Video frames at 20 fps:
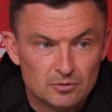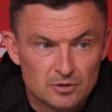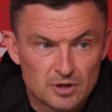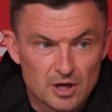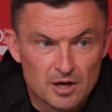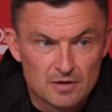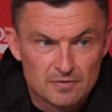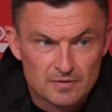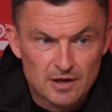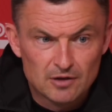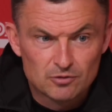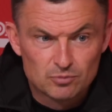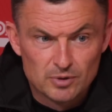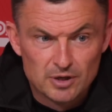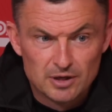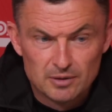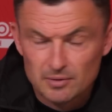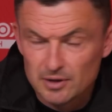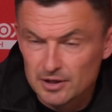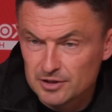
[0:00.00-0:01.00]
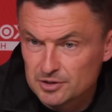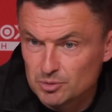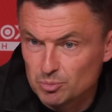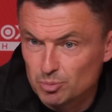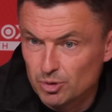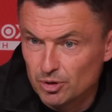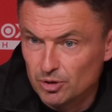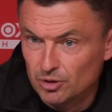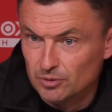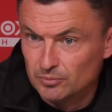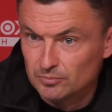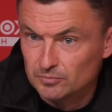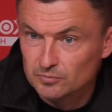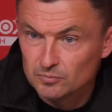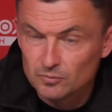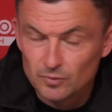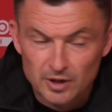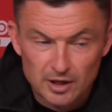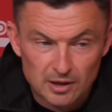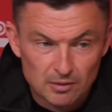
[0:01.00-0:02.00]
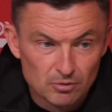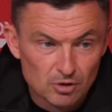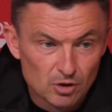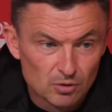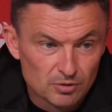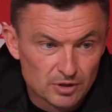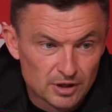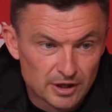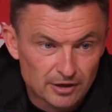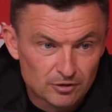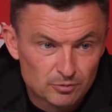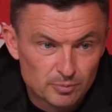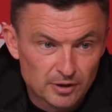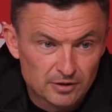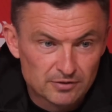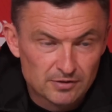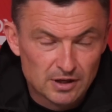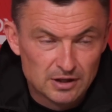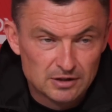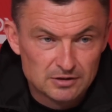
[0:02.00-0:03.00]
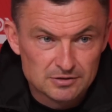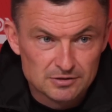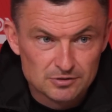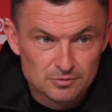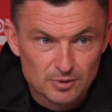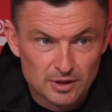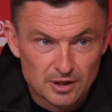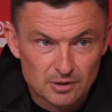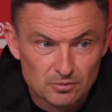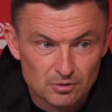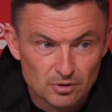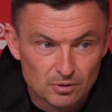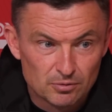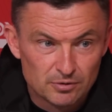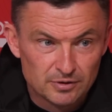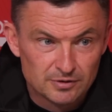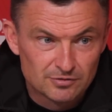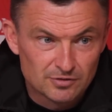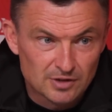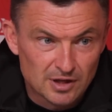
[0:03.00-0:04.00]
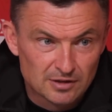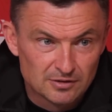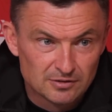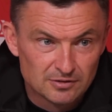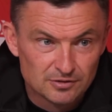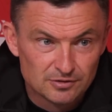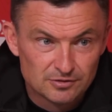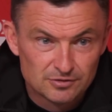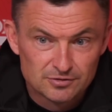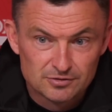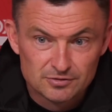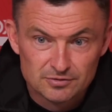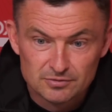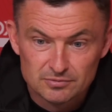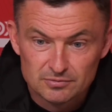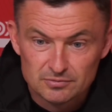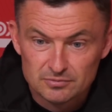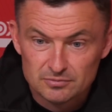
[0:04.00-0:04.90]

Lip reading: that's why it's important. Without lowering expectations, without lowering standards,